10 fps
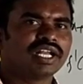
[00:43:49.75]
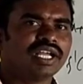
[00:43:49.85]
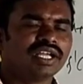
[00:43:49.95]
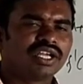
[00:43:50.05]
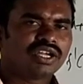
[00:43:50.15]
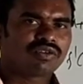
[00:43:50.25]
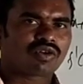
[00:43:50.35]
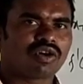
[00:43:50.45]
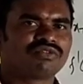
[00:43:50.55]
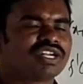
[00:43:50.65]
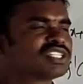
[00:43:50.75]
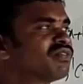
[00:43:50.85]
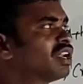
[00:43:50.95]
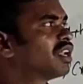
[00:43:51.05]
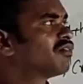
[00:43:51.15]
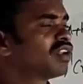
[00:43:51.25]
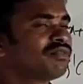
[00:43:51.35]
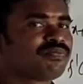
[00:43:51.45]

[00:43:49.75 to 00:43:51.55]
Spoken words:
your confidence will develop,